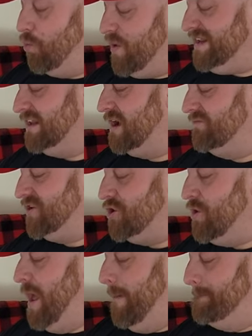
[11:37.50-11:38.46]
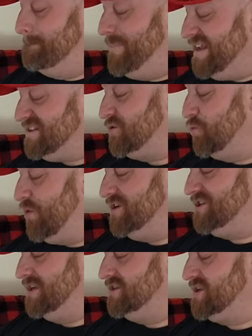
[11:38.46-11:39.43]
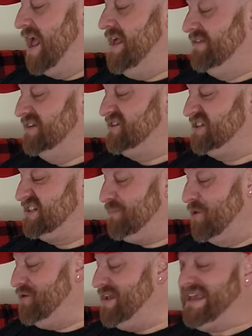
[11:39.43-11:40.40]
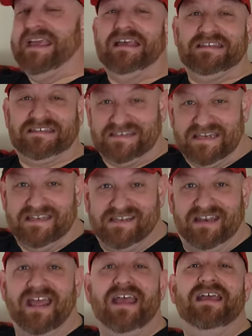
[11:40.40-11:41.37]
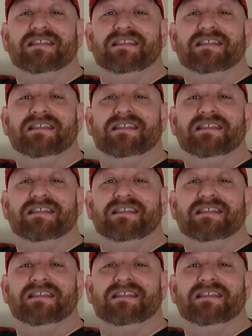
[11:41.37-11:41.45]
We love you. Best wishes this spooky season.